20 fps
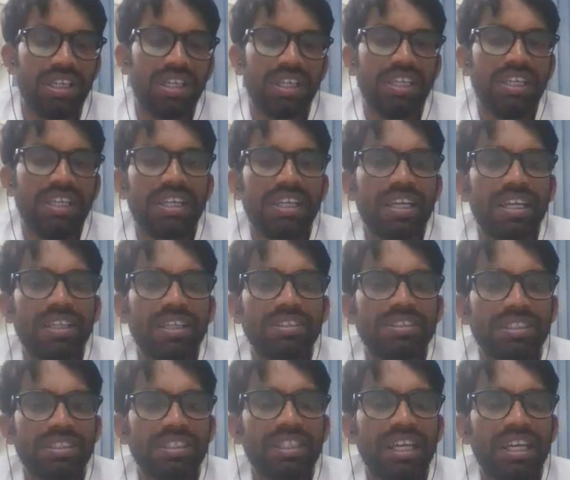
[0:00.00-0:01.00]
You can
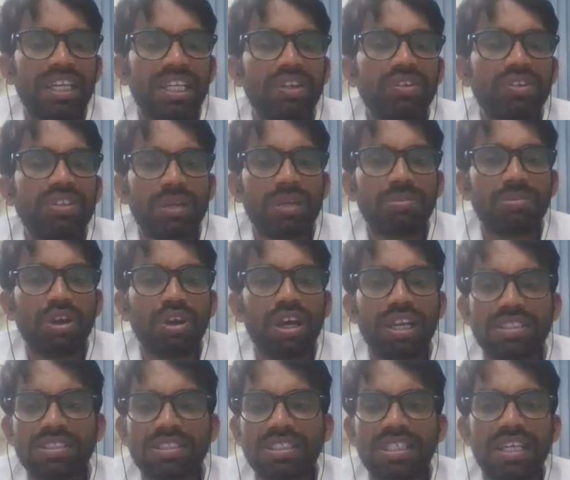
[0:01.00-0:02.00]
see the new
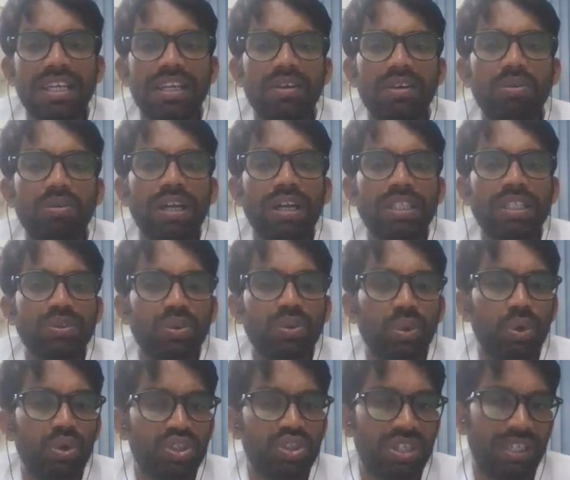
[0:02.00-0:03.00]
terminology here. What is
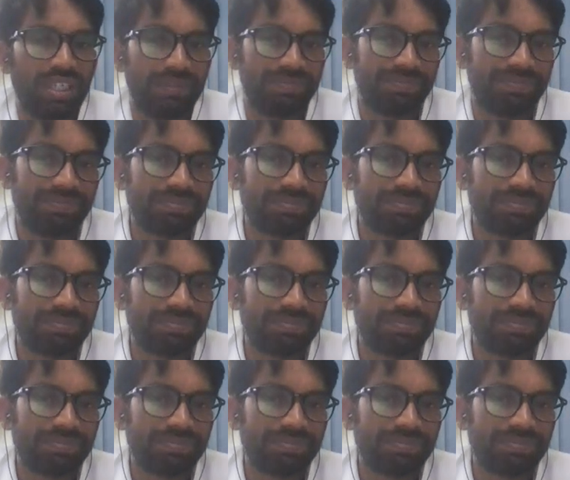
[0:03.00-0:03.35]
corrosion?